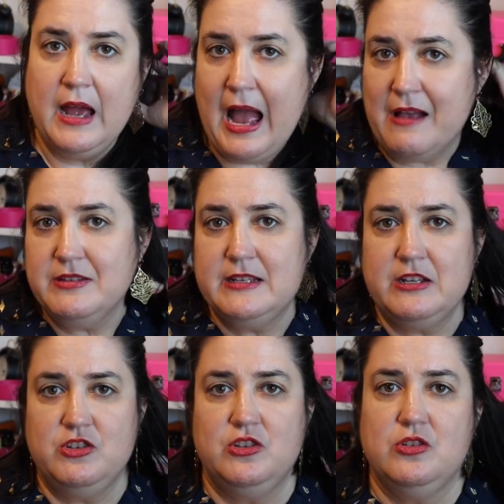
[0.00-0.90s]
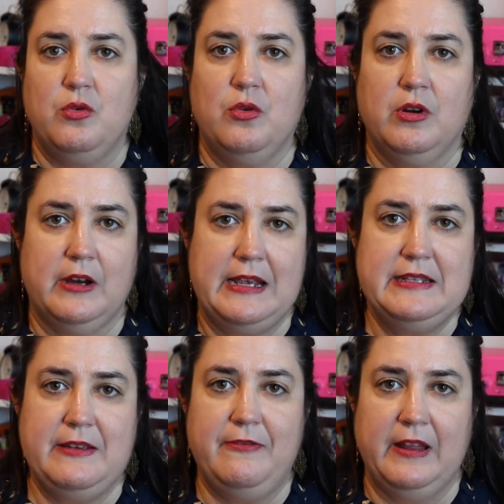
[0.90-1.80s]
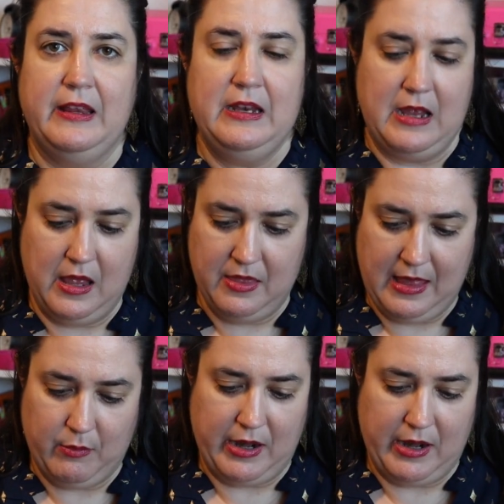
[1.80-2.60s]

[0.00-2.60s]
half stitched or easy fill-in, and that